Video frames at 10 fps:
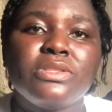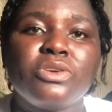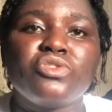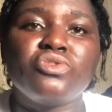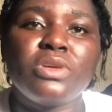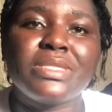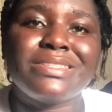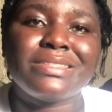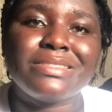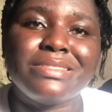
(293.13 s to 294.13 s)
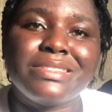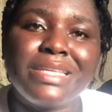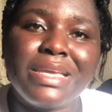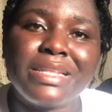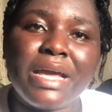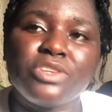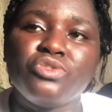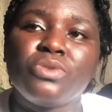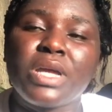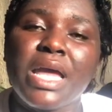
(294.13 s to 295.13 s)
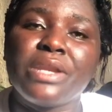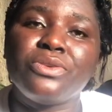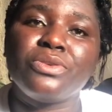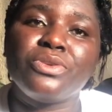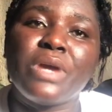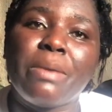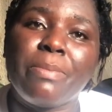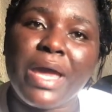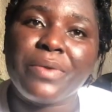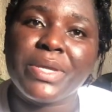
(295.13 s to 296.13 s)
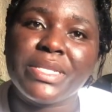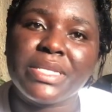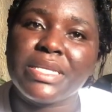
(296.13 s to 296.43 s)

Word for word: does not say that you can you are buried.